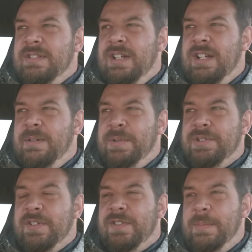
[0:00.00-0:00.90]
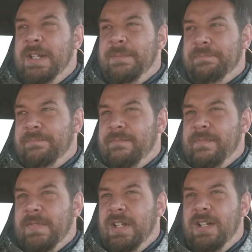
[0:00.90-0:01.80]
abusive to me,
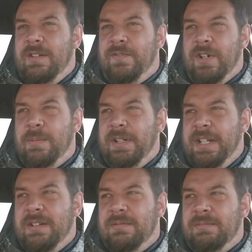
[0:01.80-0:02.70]
verbally,